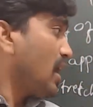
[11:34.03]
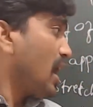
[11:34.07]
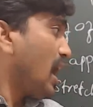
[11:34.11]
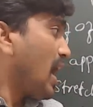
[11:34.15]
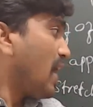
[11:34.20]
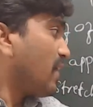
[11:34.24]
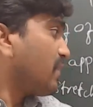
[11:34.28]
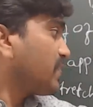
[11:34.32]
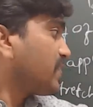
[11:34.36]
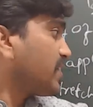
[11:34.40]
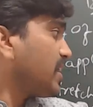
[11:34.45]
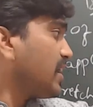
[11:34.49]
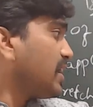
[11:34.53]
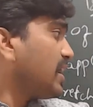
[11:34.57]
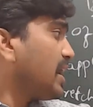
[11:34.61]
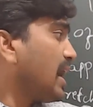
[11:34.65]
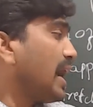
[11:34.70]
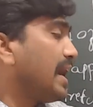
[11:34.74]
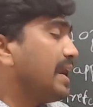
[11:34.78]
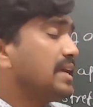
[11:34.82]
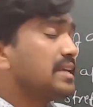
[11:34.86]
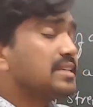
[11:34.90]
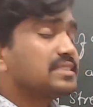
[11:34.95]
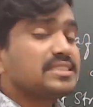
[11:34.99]
after
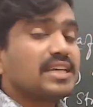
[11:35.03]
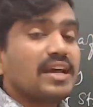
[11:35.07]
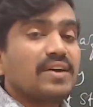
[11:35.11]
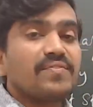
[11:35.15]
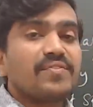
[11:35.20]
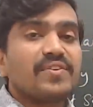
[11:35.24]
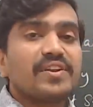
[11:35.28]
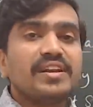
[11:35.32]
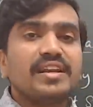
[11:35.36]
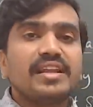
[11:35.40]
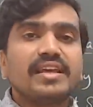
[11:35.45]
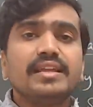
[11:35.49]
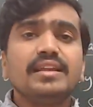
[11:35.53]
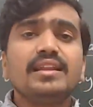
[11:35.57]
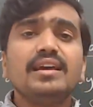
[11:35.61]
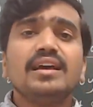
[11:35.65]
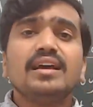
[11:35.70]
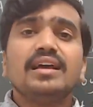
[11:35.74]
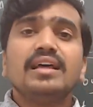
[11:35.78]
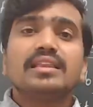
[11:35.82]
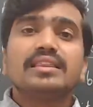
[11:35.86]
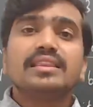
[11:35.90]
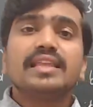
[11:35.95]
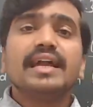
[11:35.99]
adding
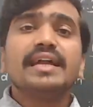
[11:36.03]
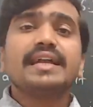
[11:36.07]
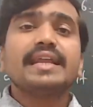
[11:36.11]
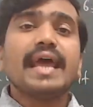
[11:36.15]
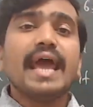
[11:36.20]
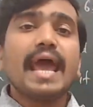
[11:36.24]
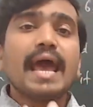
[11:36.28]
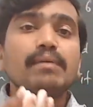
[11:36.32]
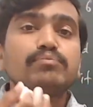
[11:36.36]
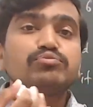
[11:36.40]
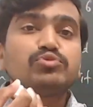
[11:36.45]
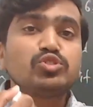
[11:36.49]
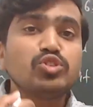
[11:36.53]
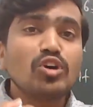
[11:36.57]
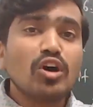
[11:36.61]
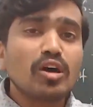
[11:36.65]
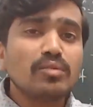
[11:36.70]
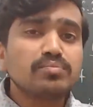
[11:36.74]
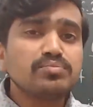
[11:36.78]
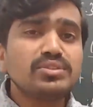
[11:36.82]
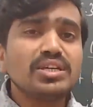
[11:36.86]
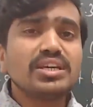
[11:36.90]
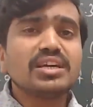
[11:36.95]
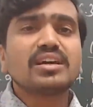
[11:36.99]
saffron, that
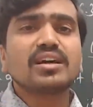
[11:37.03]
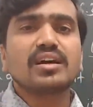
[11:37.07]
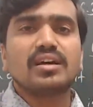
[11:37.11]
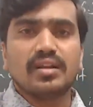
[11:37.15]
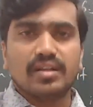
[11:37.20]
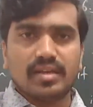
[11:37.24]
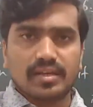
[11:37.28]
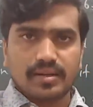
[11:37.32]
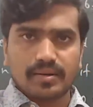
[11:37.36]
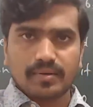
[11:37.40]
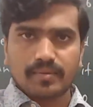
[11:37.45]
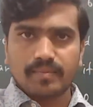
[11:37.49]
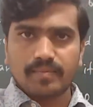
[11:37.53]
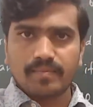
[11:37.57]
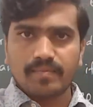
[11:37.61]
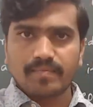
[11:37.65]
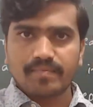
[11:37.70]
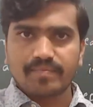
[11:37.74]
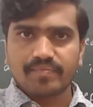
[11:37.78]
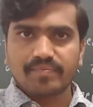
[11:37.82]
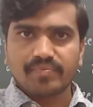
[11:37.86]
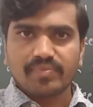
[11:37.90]
absorb the color.